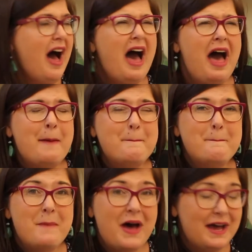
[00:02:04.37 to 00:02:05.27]
"A
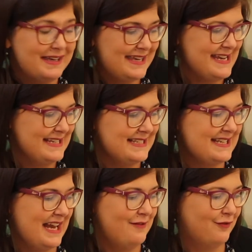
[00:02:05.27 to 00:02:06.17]
monkey,"
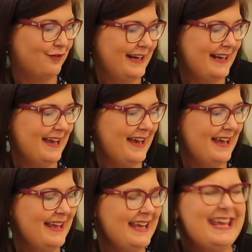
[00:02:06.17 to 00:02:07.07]
said Frida.
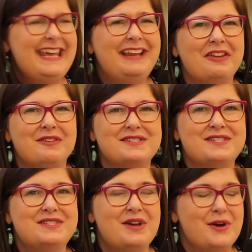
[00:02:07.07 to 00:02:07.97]
"He looks
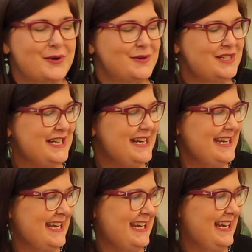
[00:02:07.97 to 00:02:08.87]
so
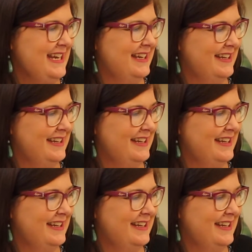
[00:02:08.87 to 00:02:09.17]
cheeky."